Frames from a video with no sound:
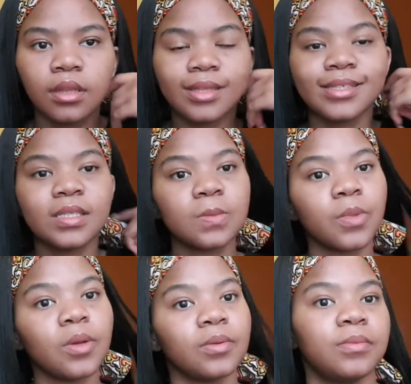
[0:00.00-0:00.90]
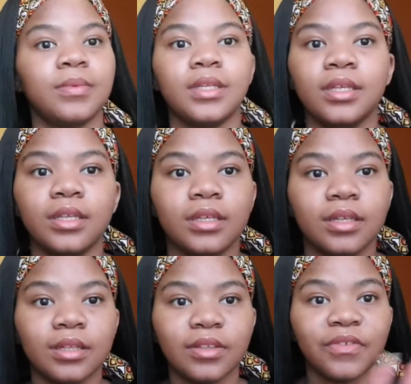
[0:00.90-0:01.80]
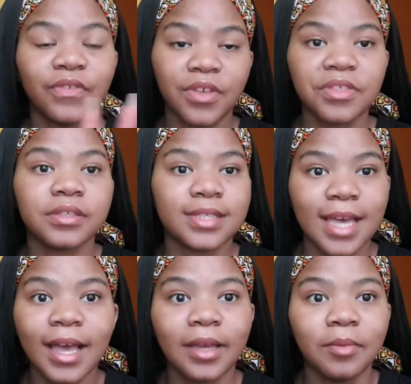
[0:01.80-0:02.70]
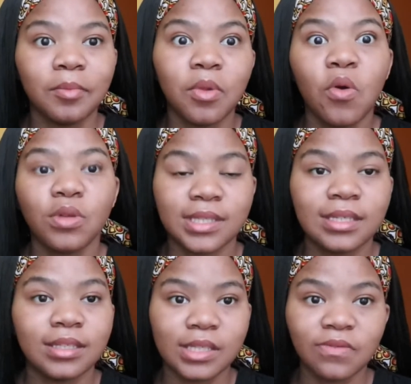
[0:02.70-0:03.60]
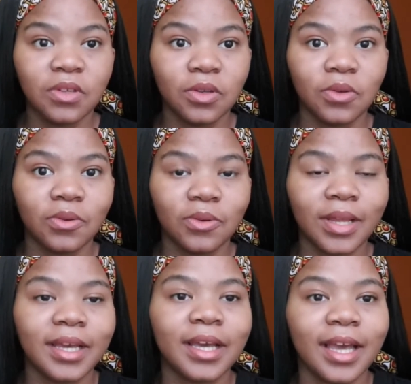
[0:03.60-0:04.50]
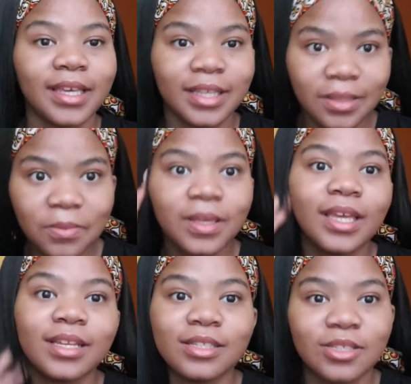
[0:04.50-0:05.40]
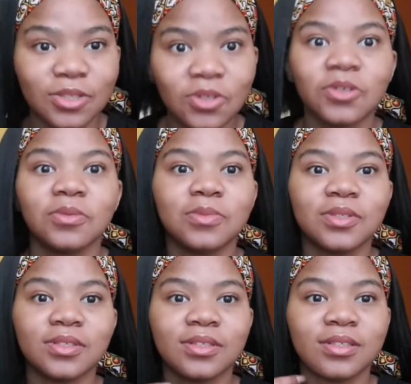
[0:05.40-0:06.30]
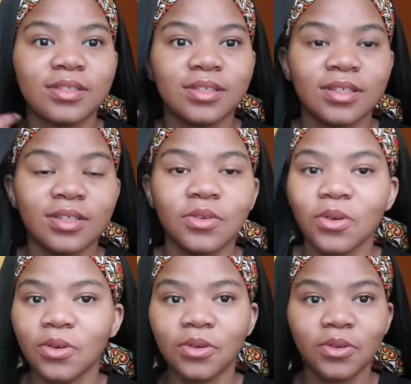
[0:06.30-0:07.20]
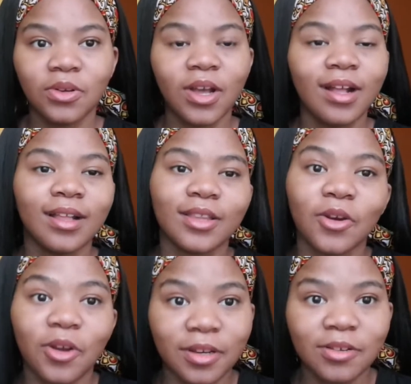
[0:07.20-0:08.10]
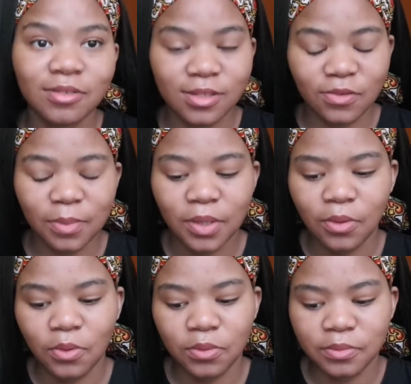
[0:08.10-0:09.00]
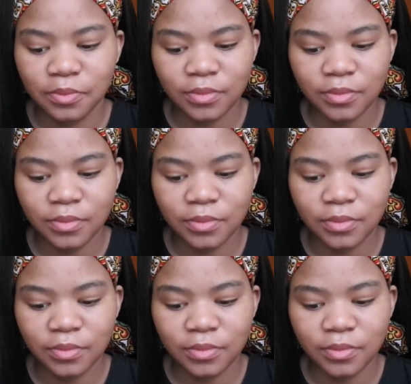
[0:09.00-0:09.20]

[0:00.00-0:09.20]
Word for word: this is probably the fifth time pausing this video. Like, I keep getting disturbed. Yo, Chronicles of Being Home.